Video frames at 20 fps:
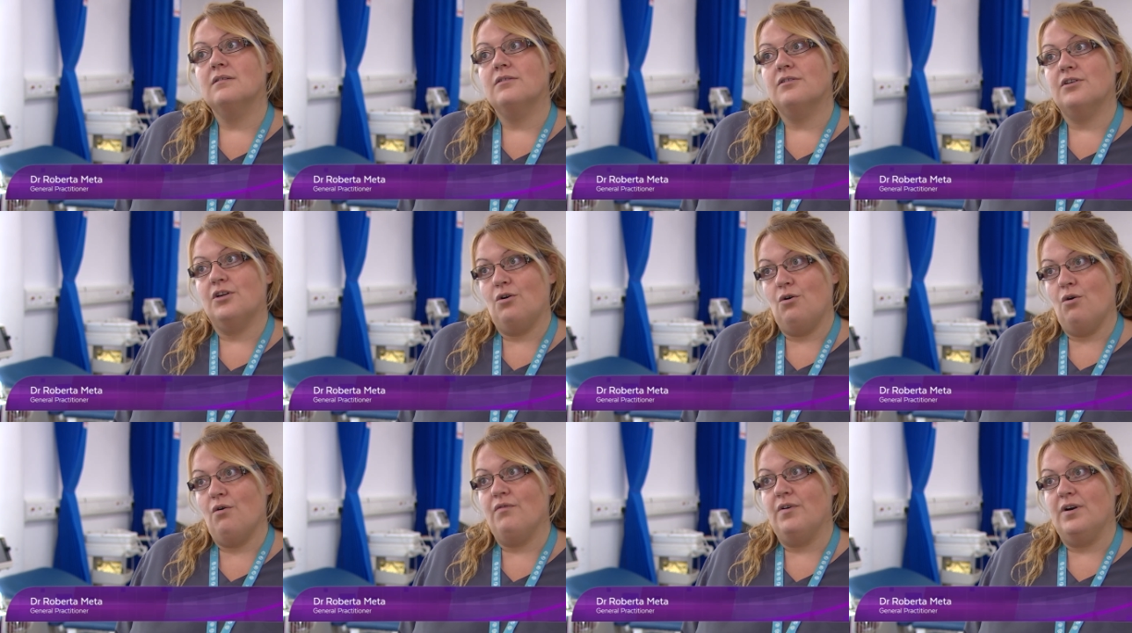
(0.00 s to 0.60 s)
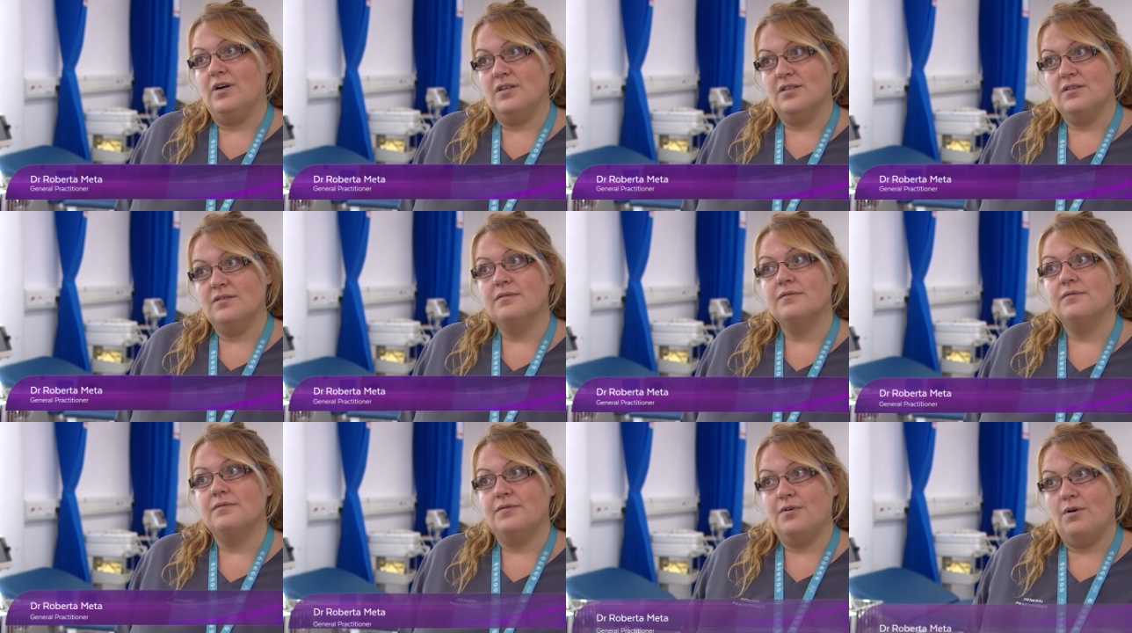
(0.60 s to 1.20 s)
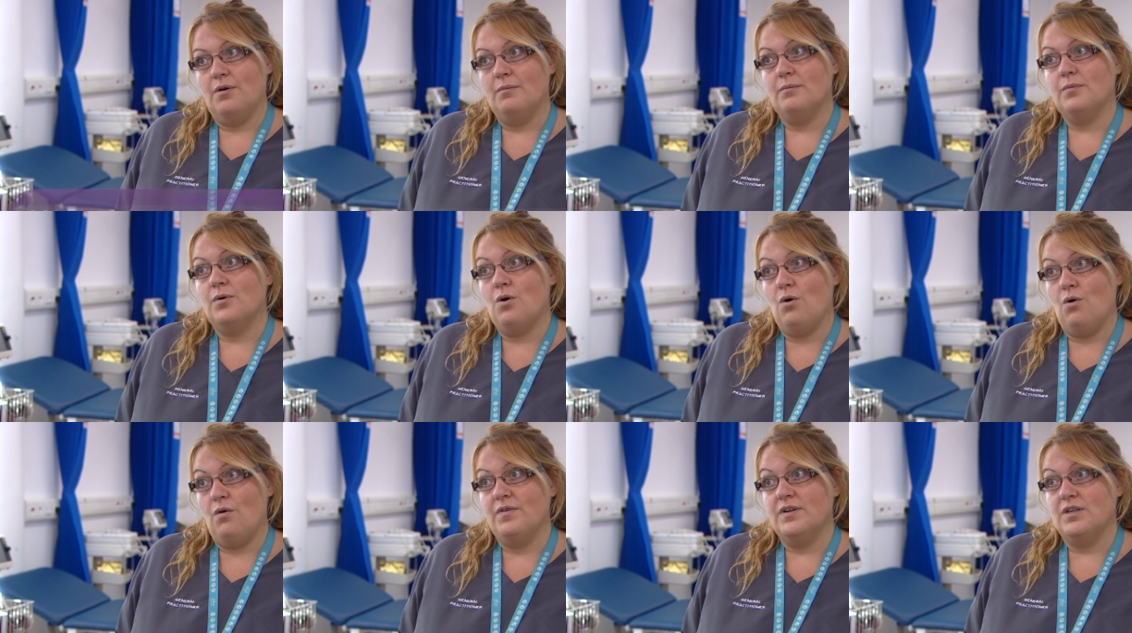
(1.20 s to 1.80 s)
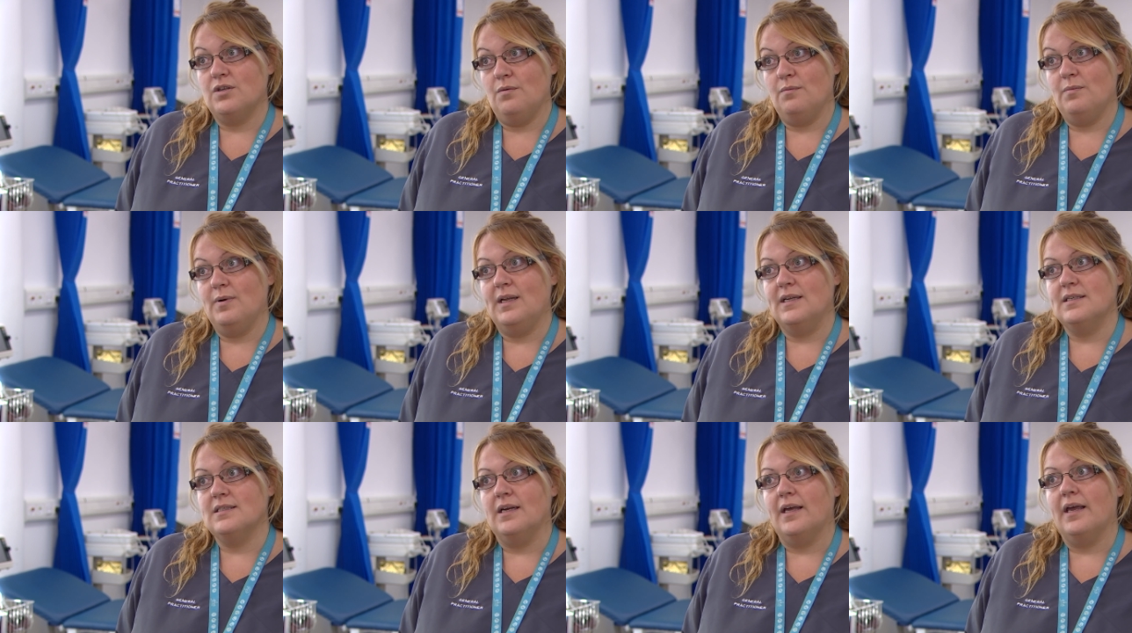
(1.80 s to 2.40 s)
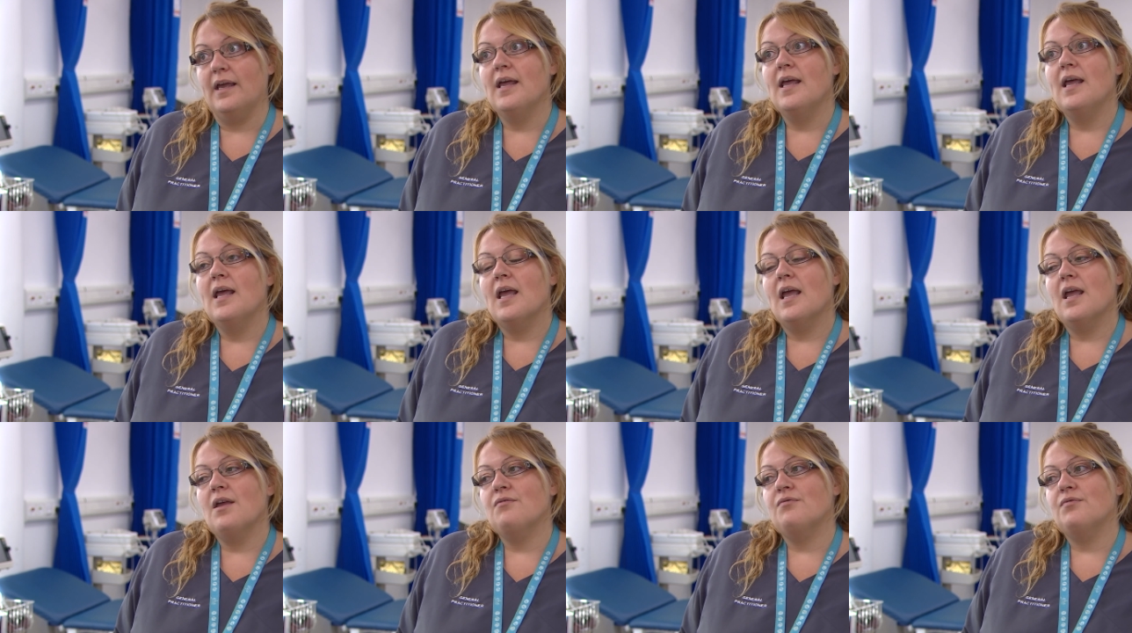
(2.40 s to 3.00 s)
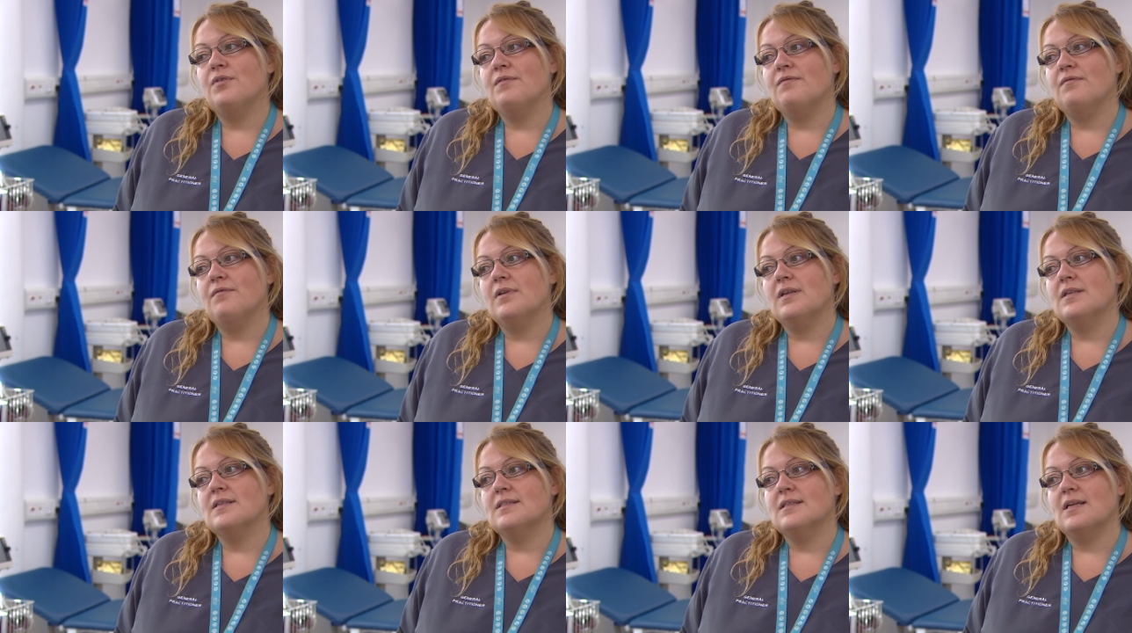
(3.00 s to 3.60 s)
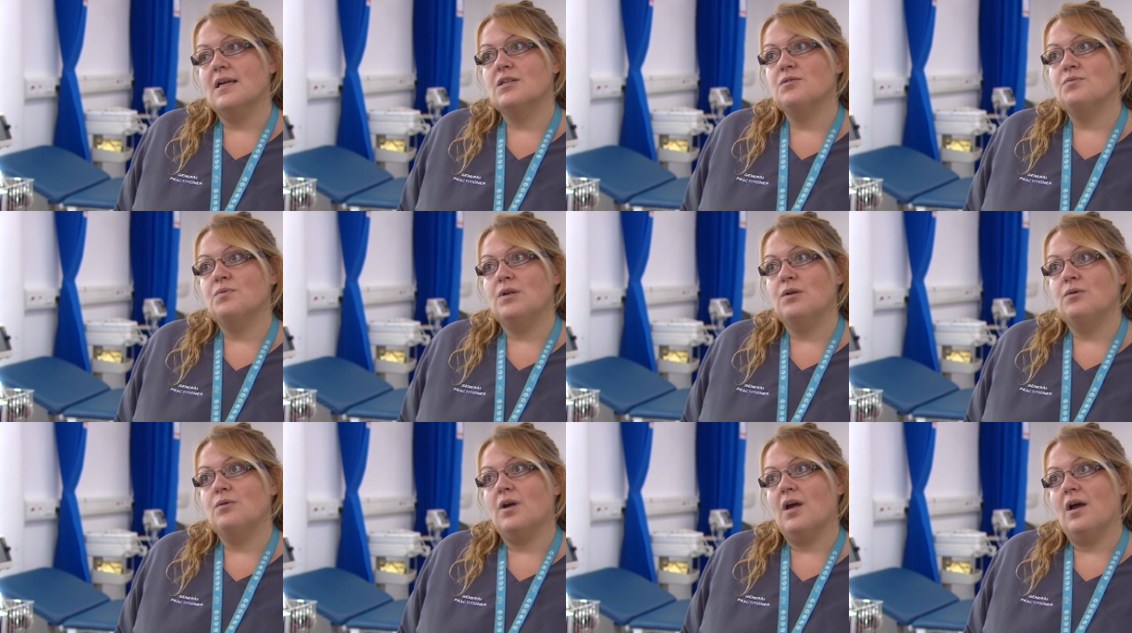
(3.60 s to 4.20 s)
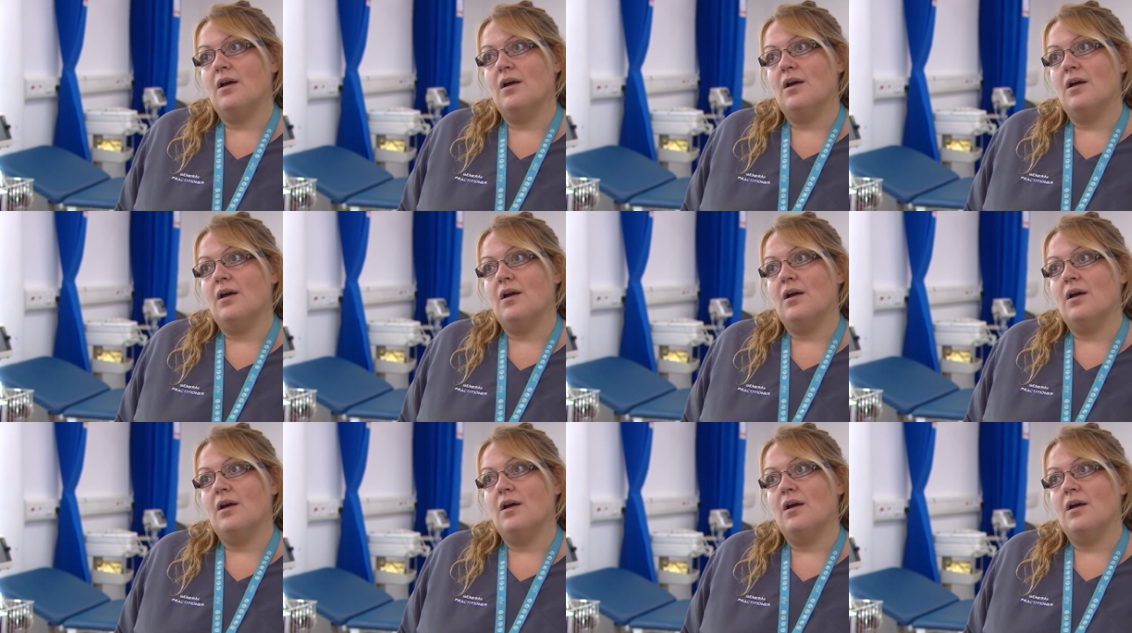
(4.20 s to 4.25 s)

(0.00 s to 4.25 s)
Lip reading: recovered from COVID completely. If we instead we look